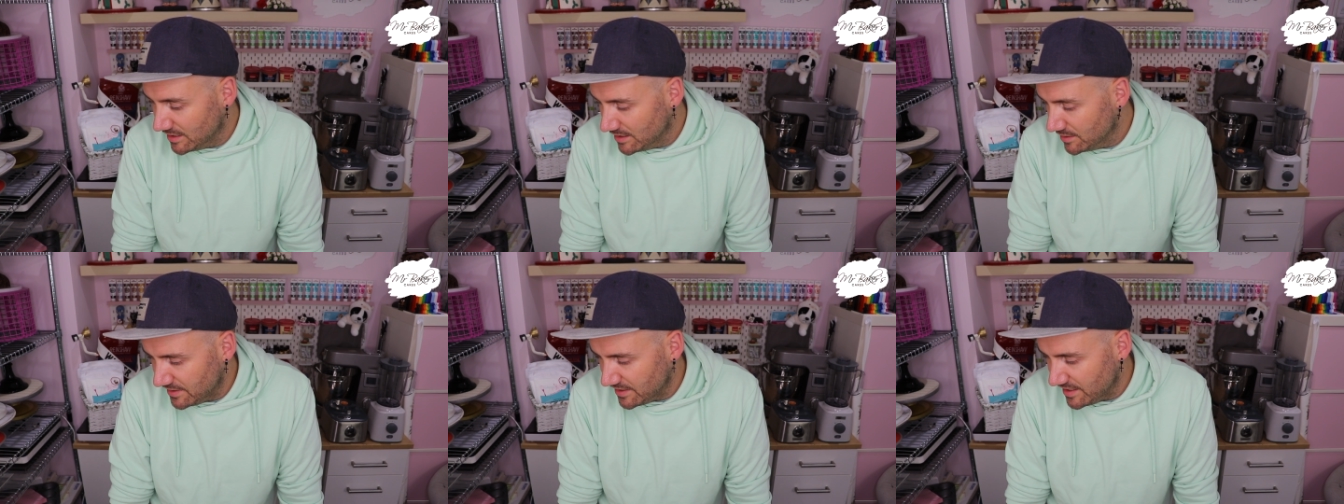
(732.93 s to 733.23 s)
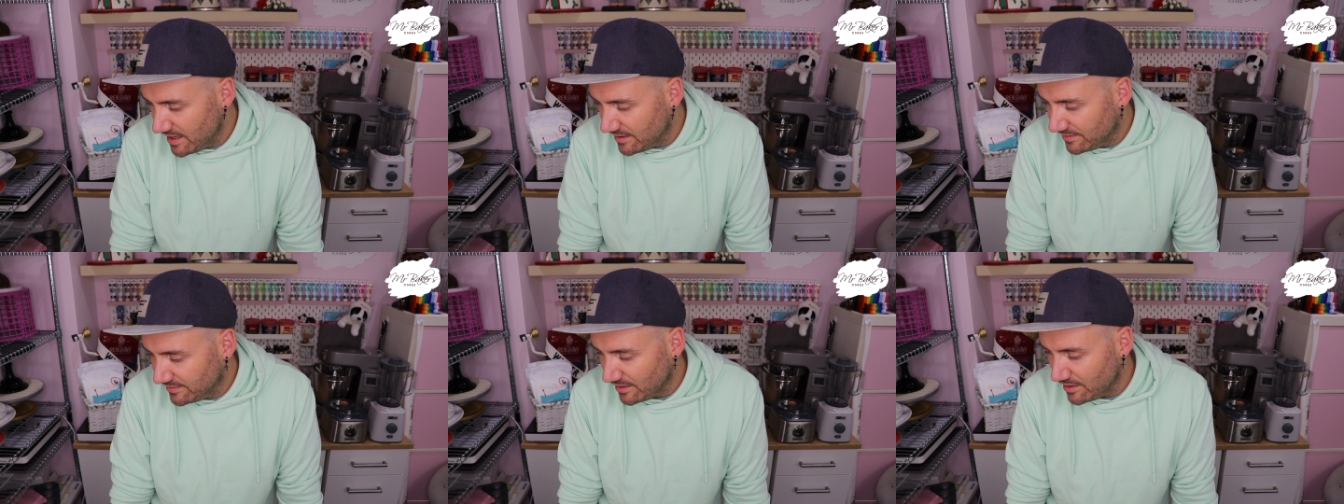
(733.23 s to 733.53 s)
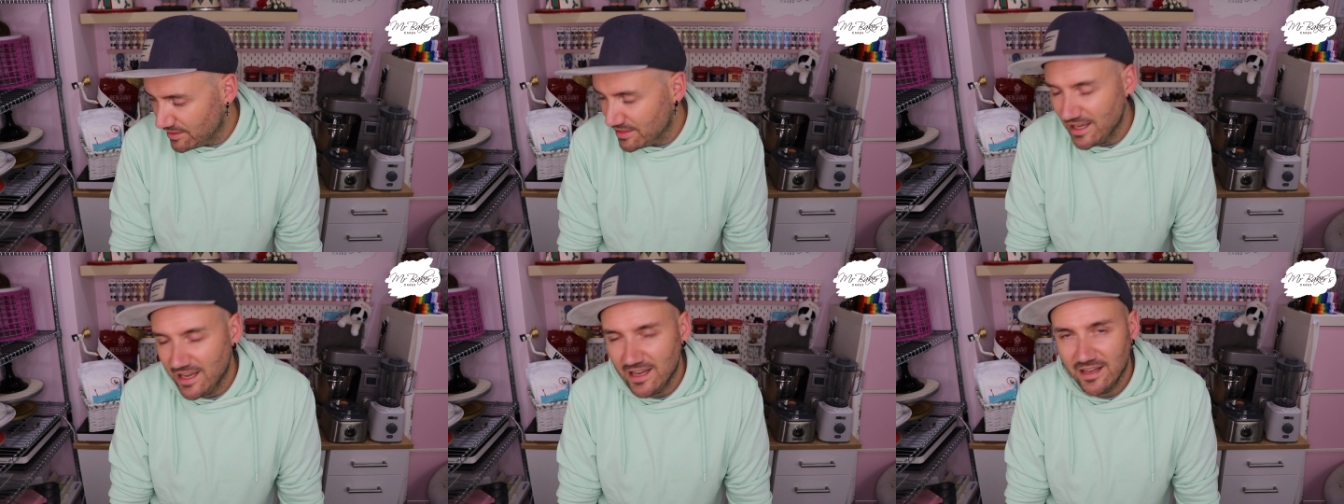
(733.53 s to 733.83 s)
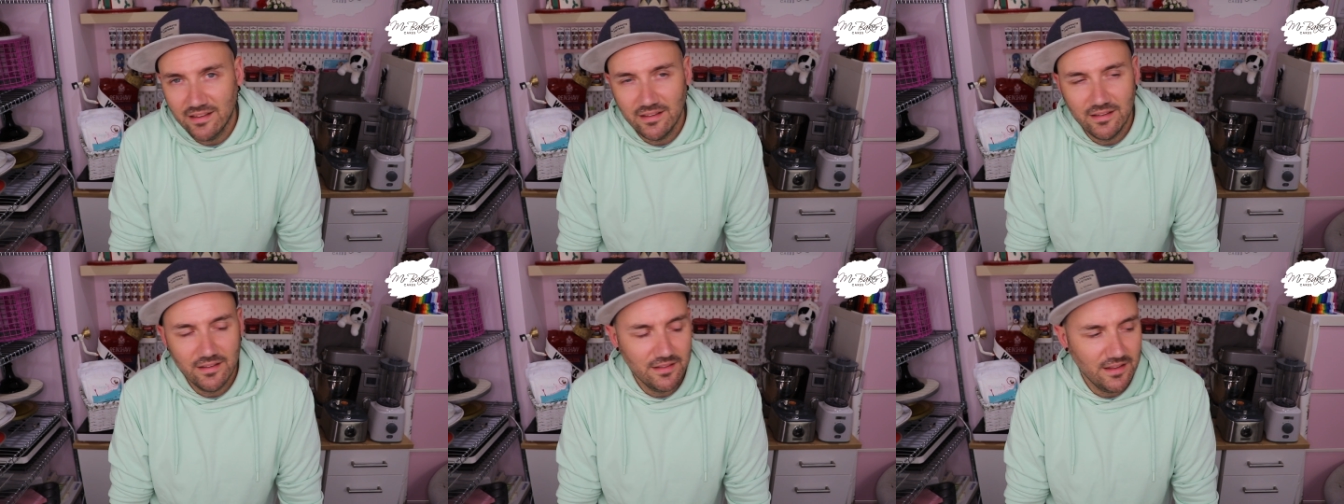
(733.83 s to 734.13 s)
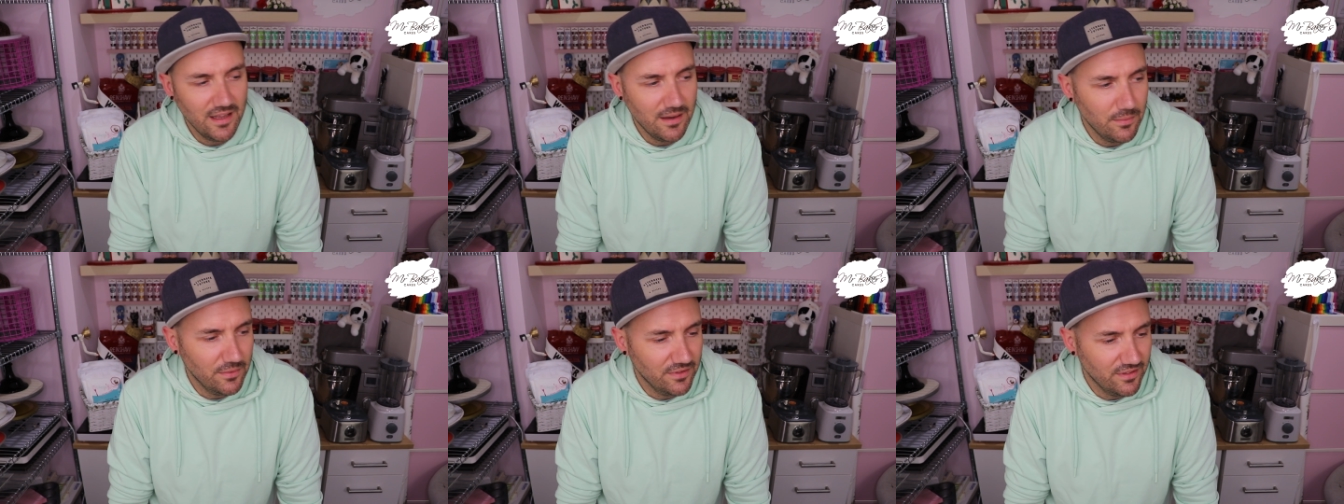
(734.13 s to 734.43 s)
But yeah, so that,
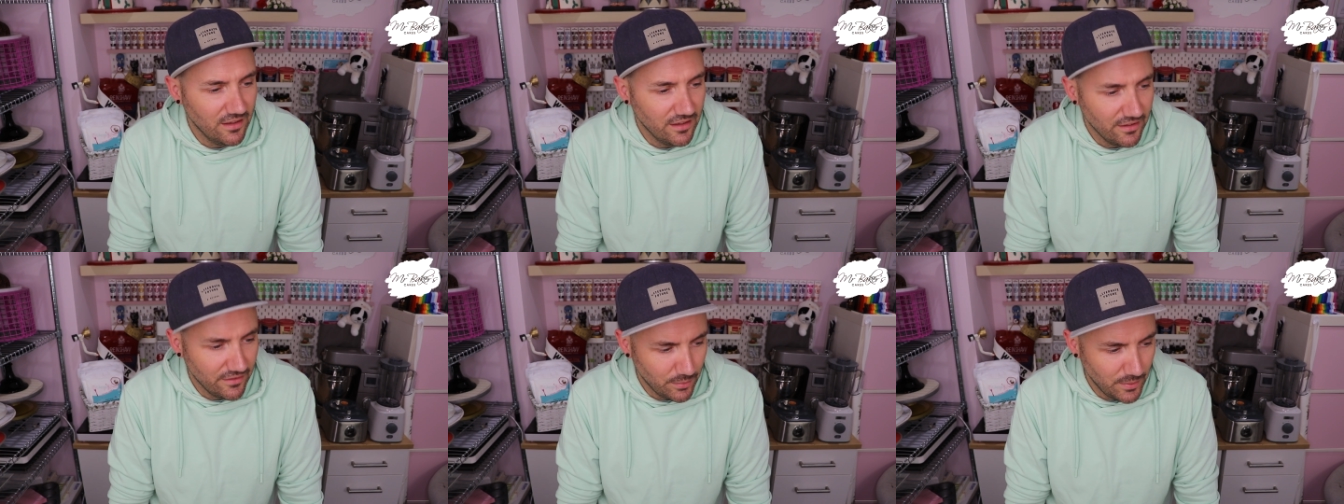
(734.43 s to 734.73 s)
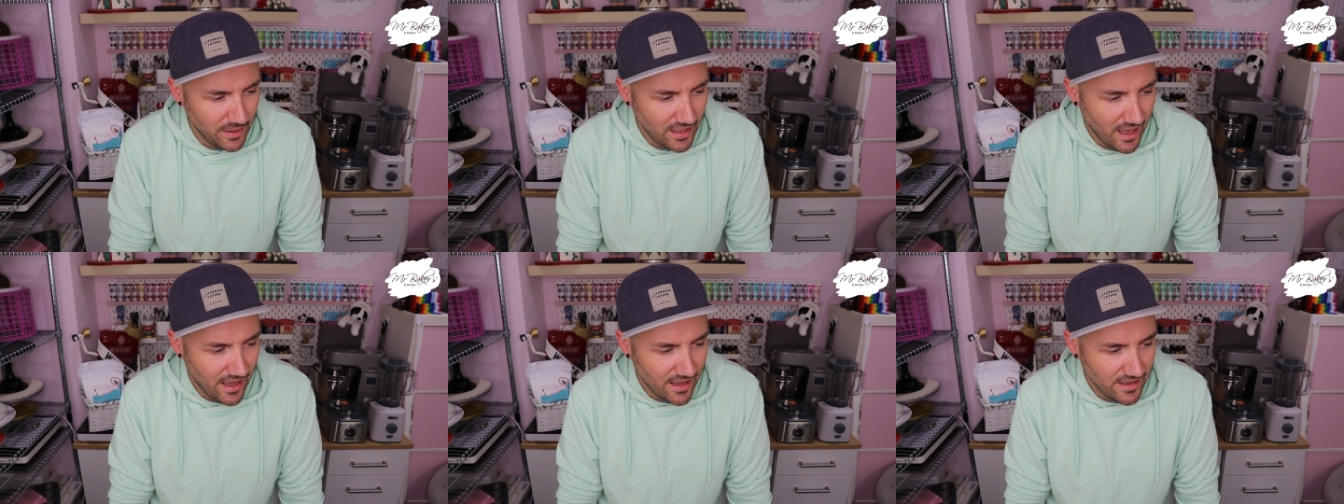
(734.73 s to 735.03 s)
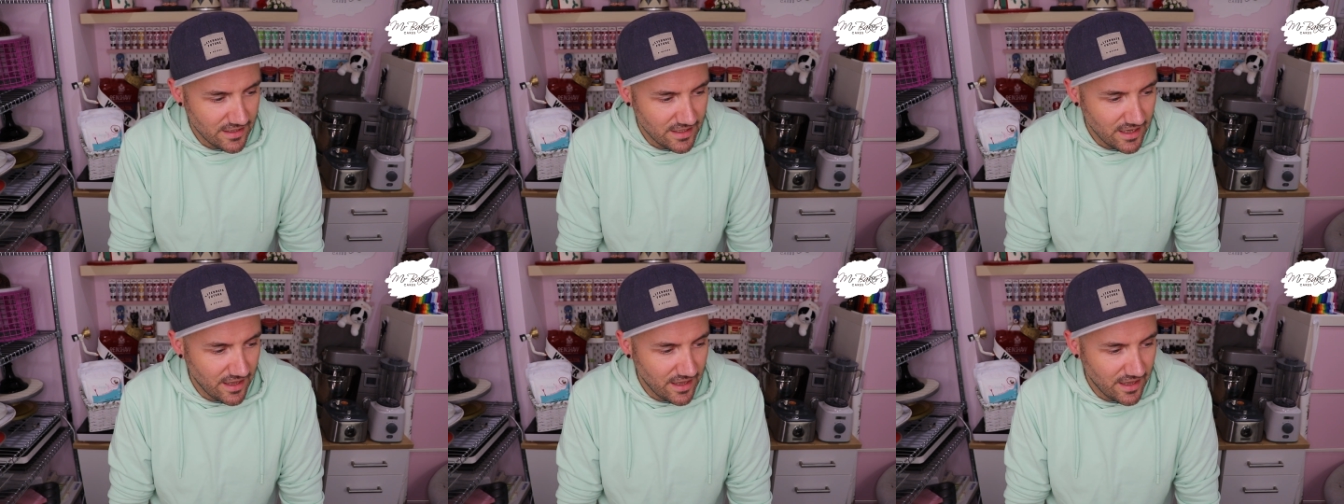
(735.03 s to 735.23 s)
that was last weekend.